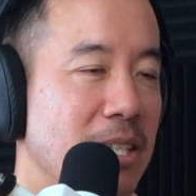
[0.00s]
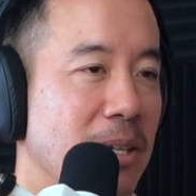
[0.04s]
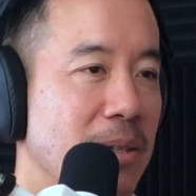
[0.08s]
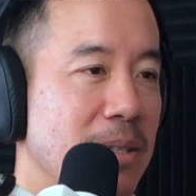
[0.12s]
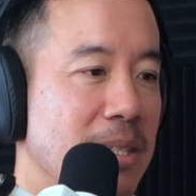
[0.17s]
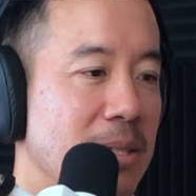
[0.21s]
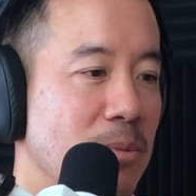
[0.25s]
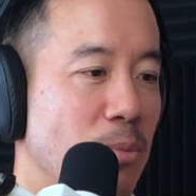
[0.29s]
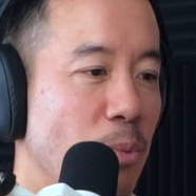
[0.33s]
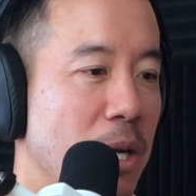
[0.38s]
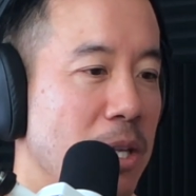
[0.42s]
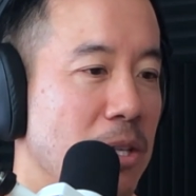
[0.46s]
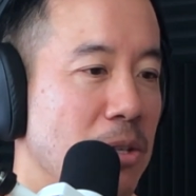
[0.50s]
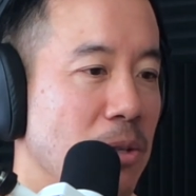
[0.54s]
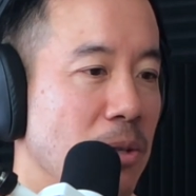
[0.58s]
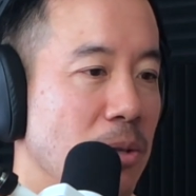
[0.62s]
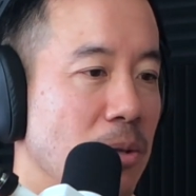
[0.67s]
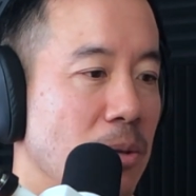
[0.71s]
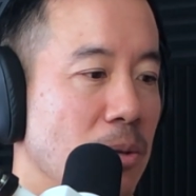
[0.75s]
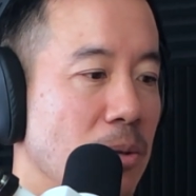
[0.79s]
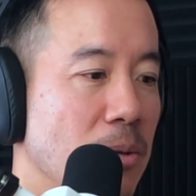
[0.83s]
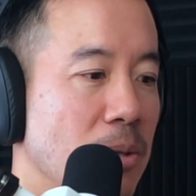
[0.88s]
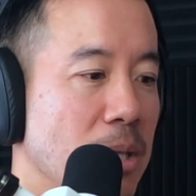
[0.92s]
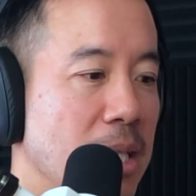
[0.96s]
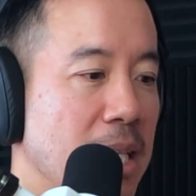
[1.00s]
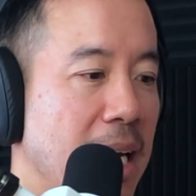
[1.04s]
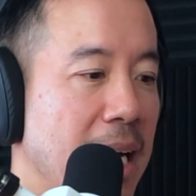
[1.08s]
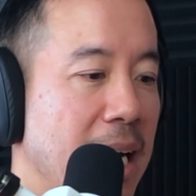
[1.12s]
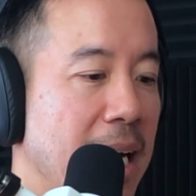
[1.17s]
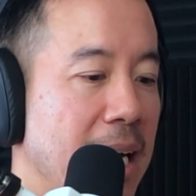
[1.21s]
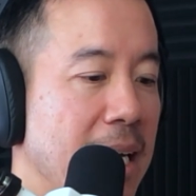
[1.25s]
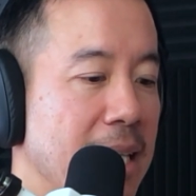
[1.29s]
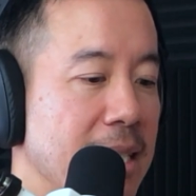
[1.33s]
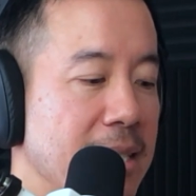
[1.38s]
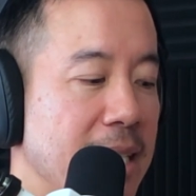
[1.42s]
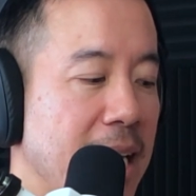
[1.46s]
So it's when you
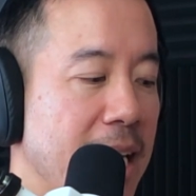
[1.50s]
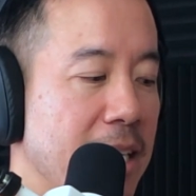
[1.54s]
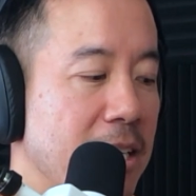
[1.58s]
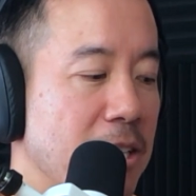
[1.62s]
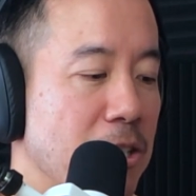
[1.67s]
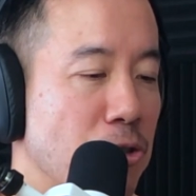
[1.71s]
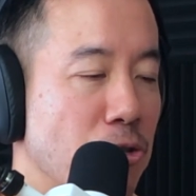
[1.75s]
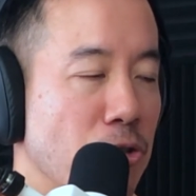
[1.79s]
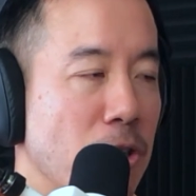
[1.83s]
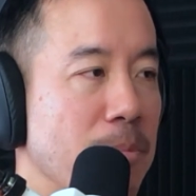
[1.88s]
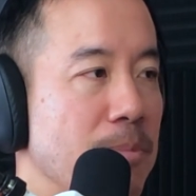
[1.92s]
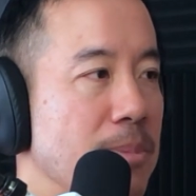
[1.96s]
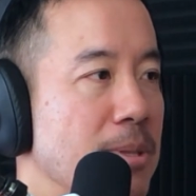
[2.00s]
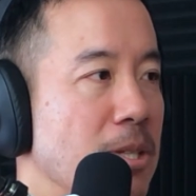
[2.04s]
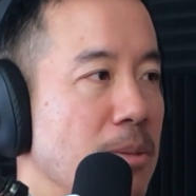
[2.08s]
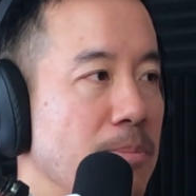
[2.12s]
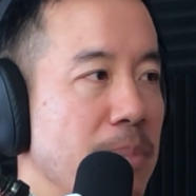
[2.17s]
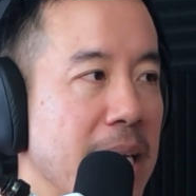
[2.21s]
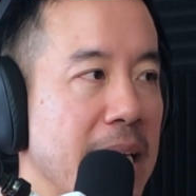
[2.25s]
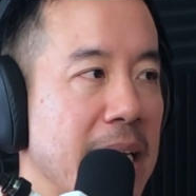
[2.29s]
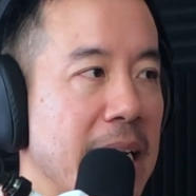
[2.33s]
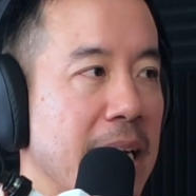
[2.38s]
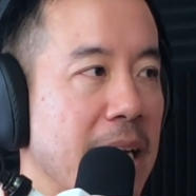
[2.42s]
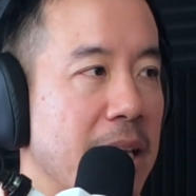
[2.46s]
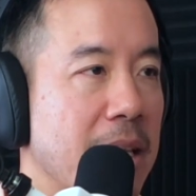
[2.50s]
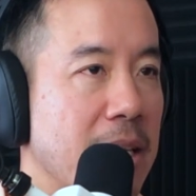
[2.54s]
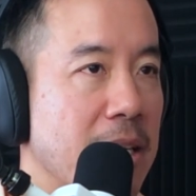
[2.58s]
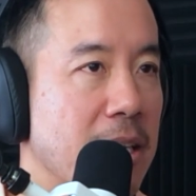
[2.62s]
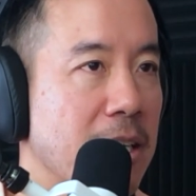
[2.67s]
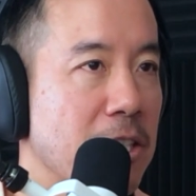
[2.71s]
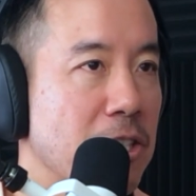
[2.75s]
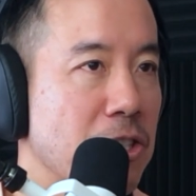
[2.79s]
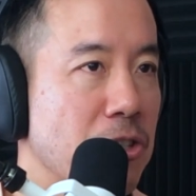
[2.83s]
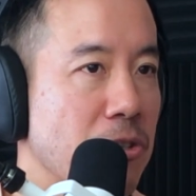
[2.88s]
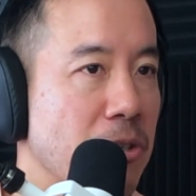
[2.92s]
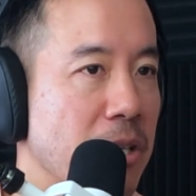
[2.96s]
take a trip to be in another
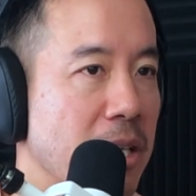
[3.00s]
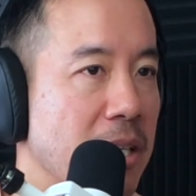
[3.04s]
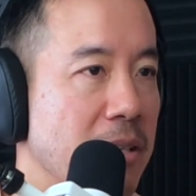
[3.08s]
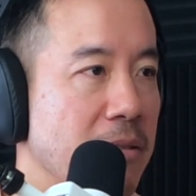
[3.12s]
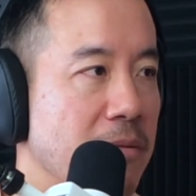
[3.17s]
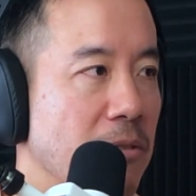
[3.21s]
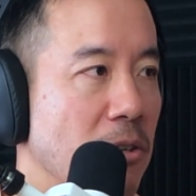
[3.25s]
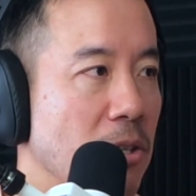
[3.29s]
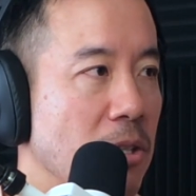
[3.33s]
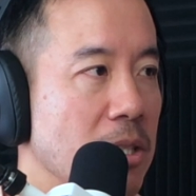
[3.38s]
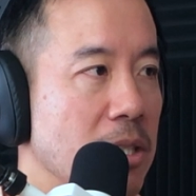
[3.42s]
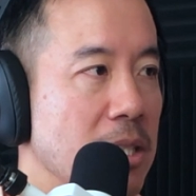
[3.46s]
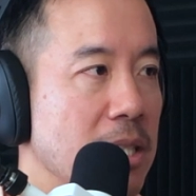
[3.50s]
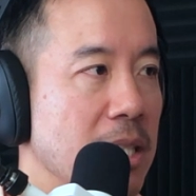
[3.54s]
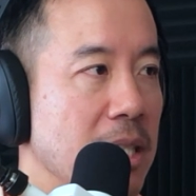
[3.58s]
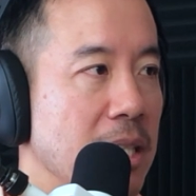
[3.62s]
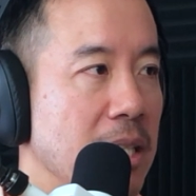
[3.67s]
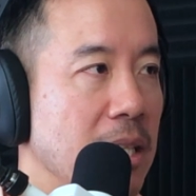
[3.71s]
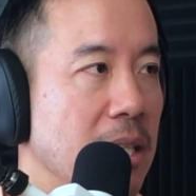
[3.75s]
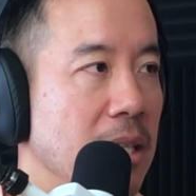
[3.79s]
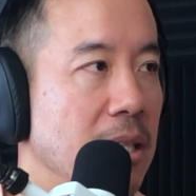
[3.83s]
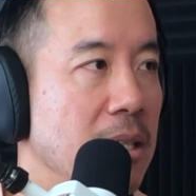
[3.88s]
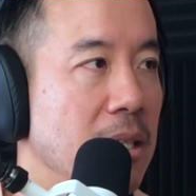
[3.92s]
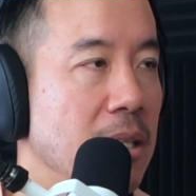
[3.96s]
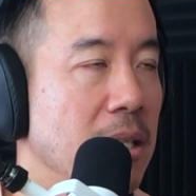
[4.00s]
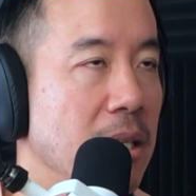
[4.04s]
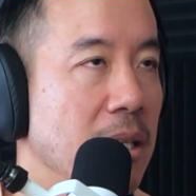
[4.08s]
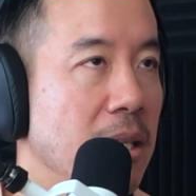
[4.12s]
country and volunteer.